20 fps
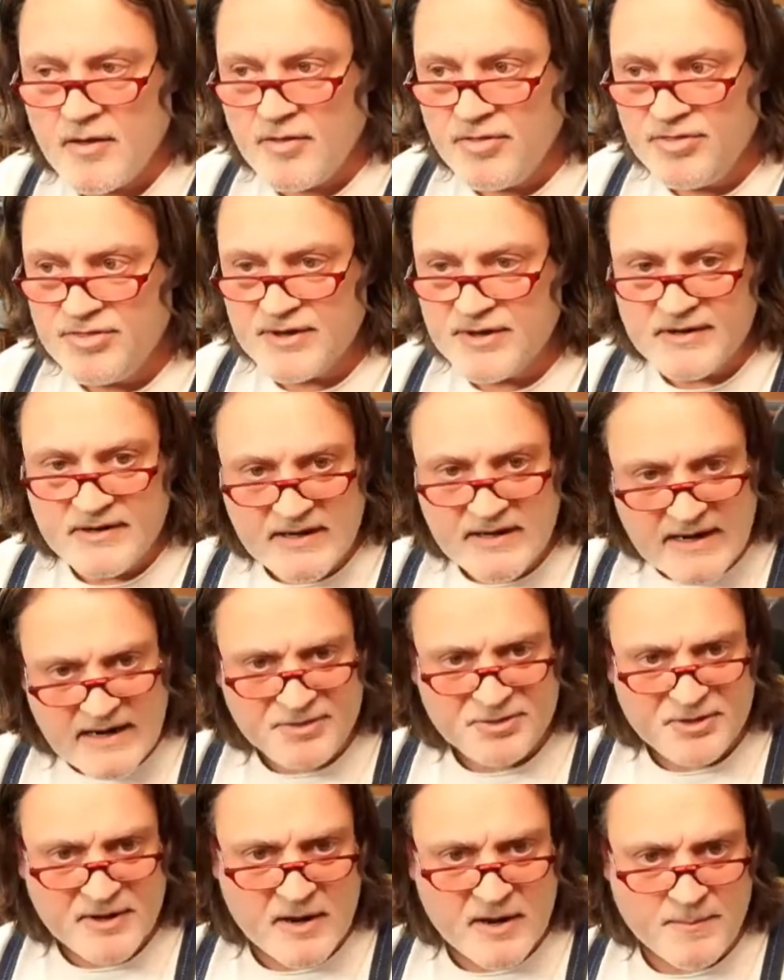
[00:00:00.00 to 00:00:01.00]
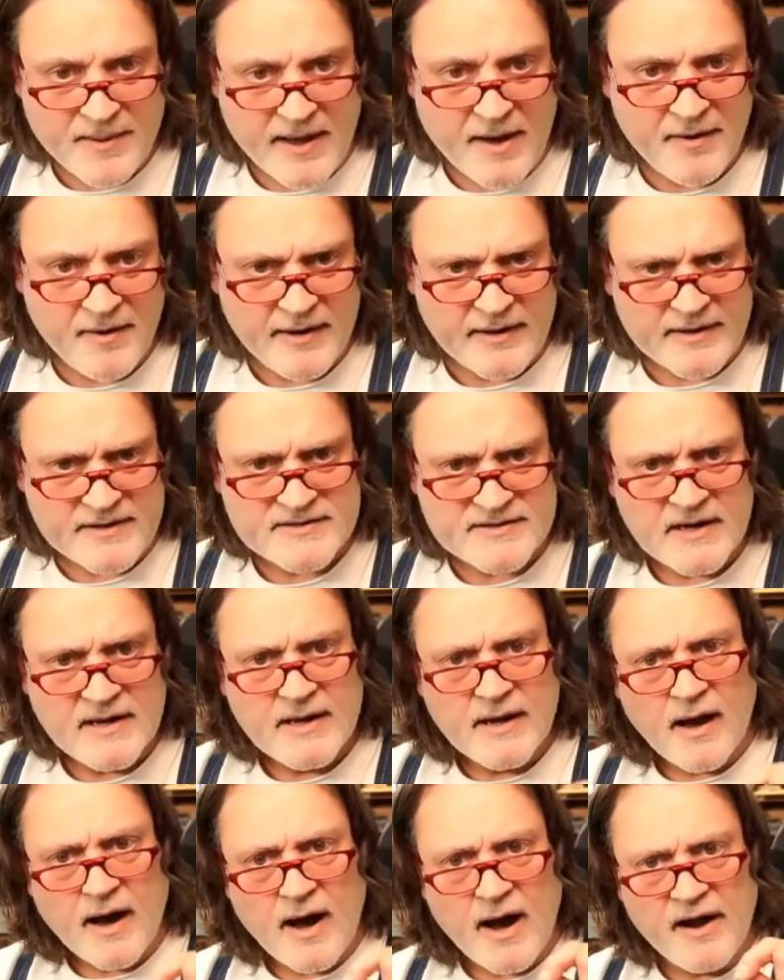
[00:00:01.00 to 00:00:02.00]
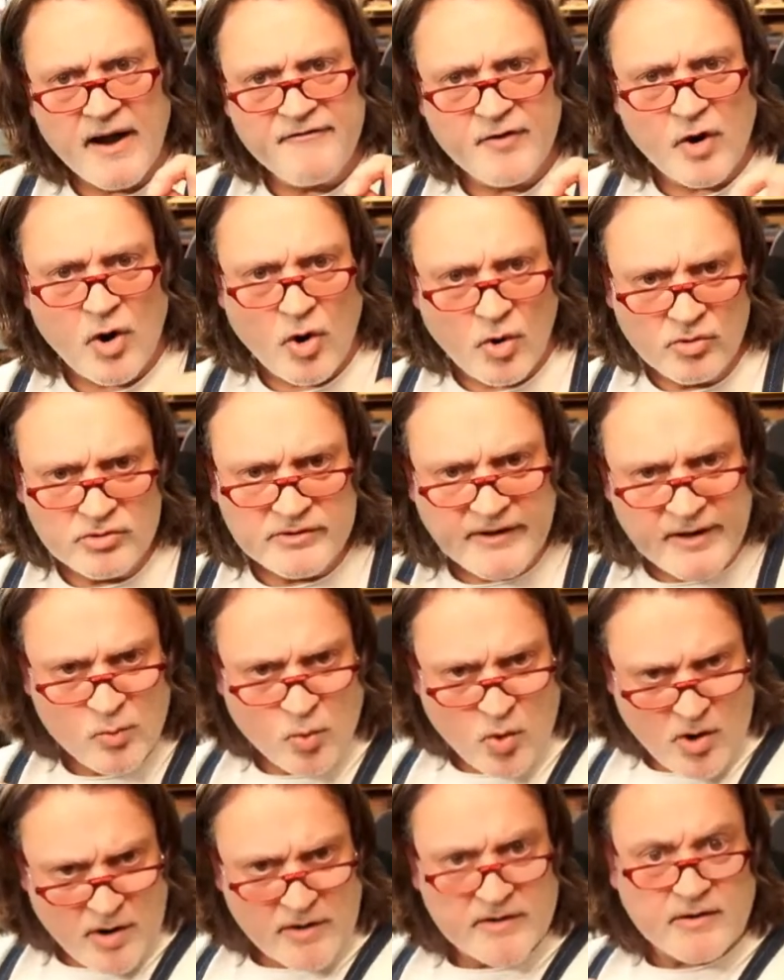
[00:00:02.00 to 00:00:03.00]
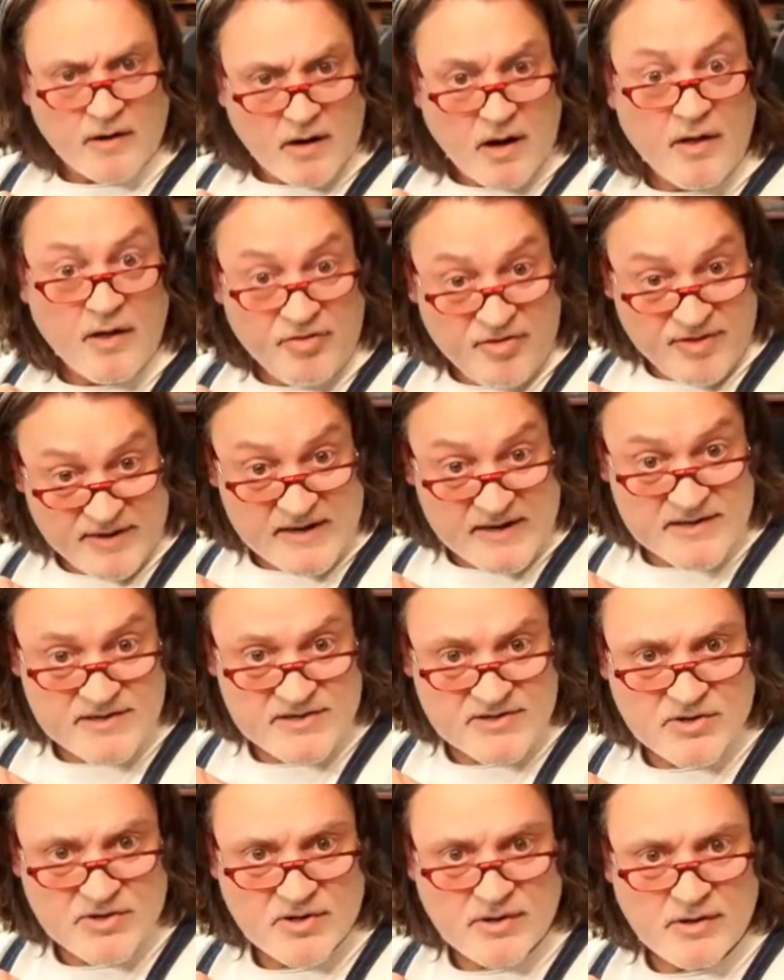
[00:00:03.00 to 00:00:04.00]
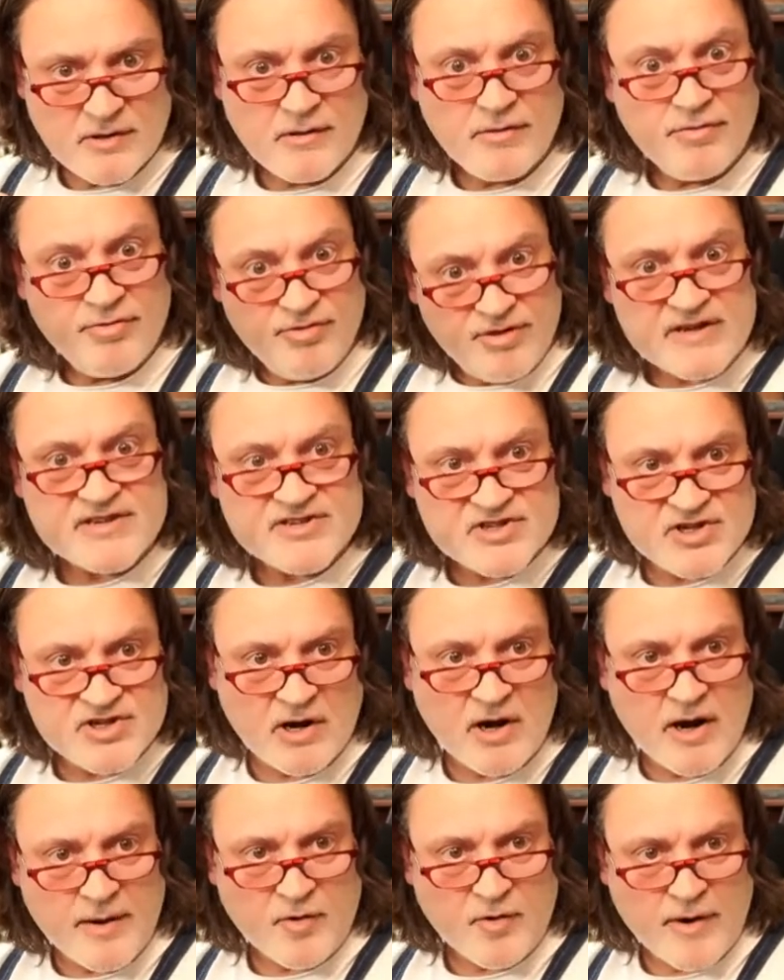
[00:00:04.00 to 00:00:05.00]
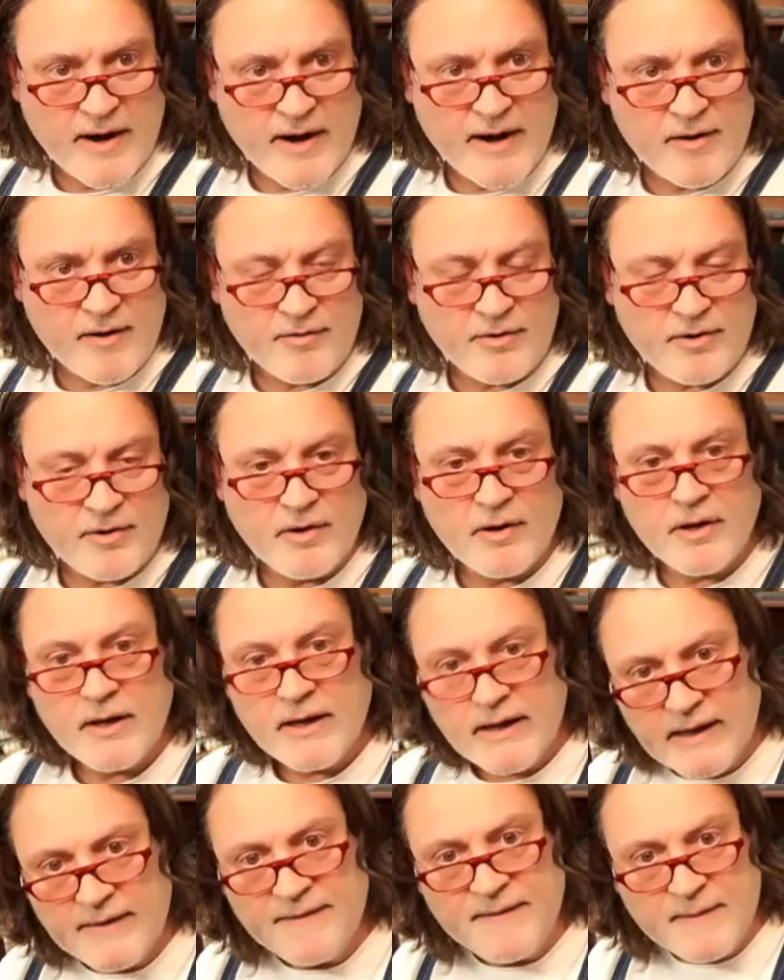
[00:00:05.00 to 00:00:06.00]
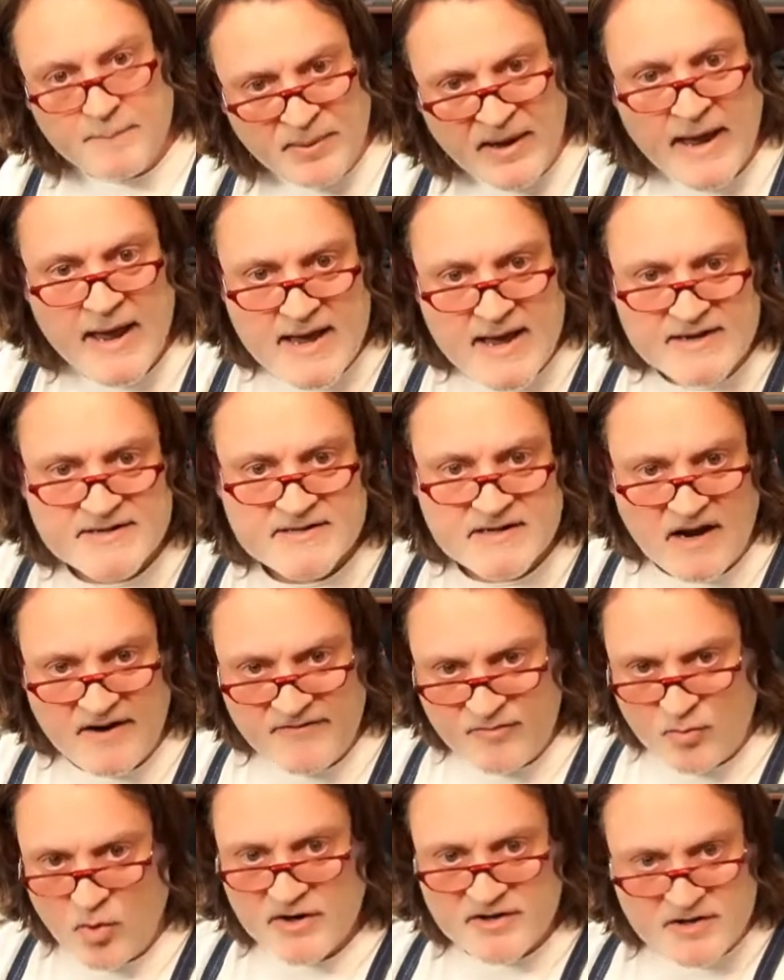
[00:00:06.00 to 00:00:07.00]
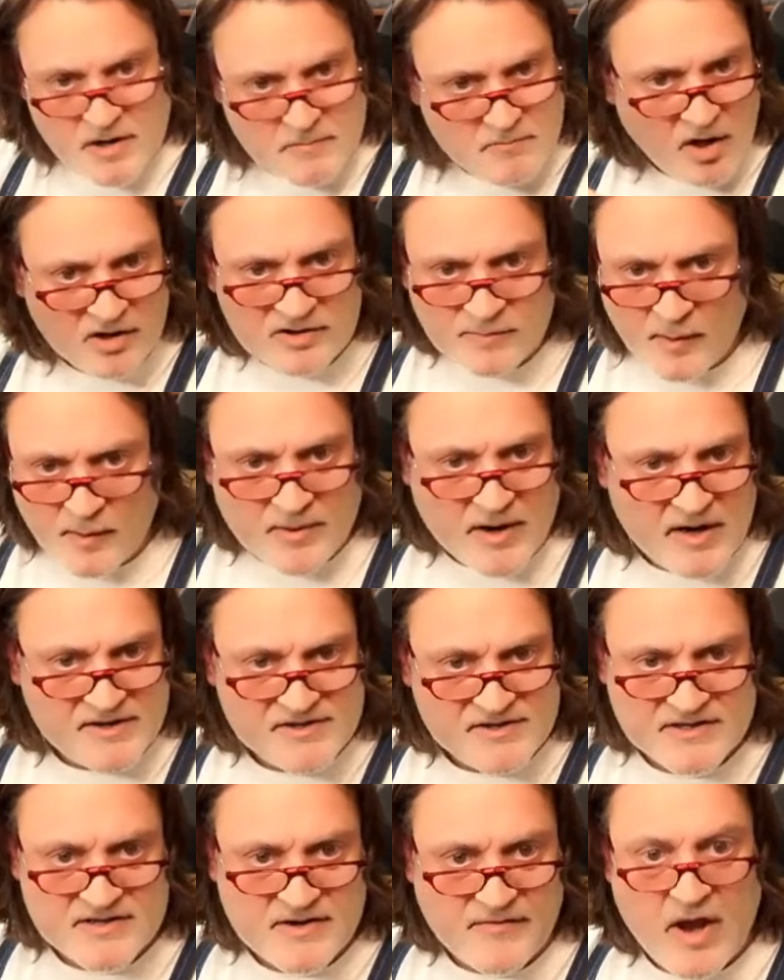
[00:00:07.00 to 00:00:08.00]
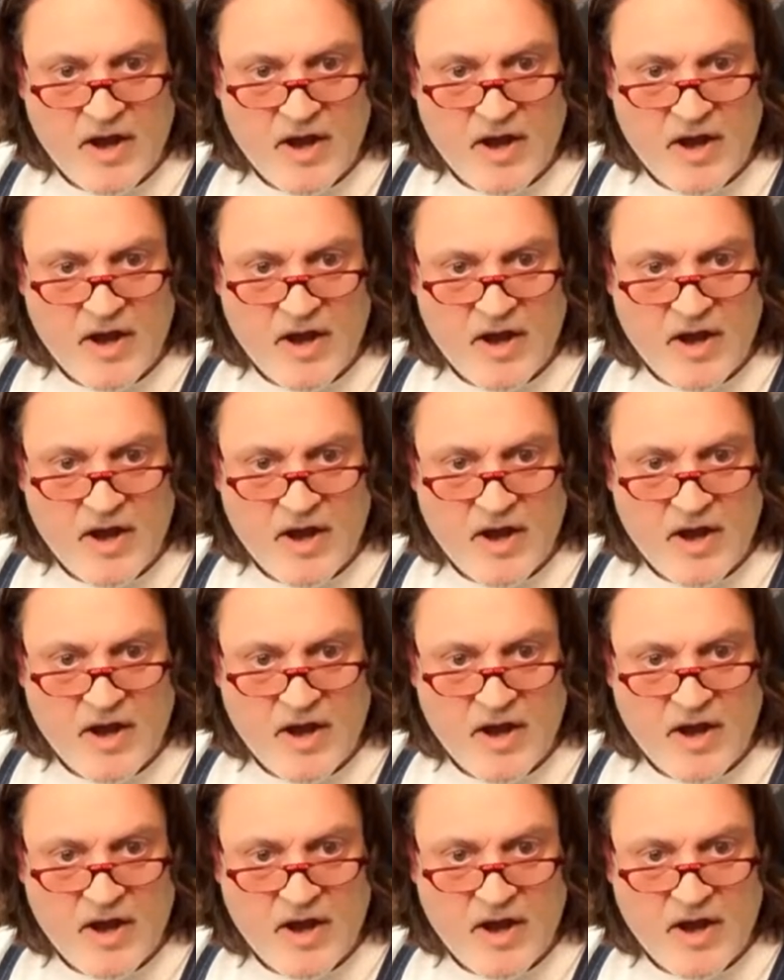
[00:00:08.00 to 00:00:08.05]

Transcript: the neat thing about it is I've only worked on this this time around in the past, I've worked on multiple projects.